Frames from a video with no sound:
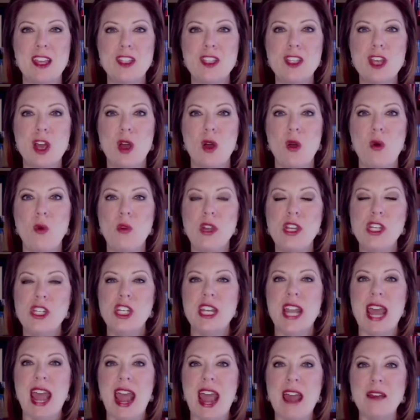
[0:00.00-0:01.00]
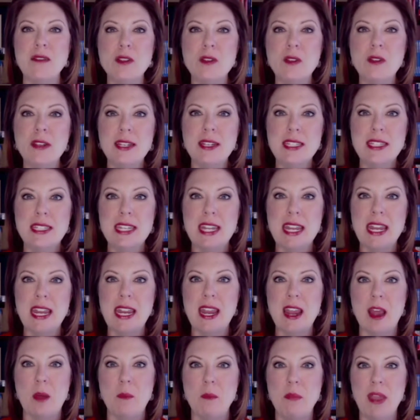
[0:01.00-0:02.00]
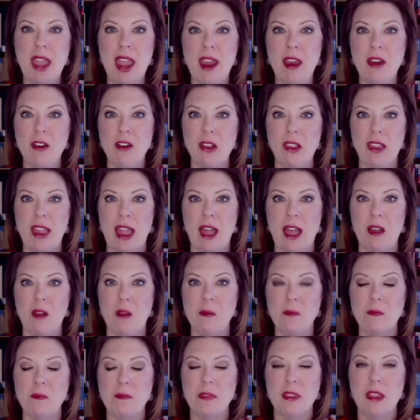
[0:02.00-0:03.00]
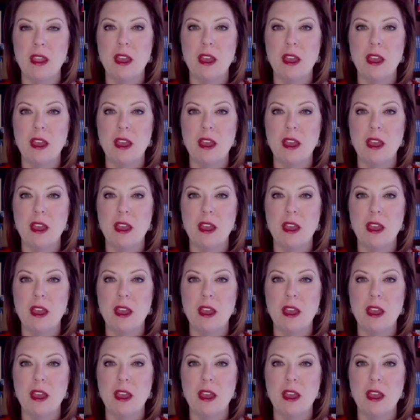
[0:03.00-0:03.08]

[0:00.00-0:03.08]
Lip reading: So we should absolutely see a parallel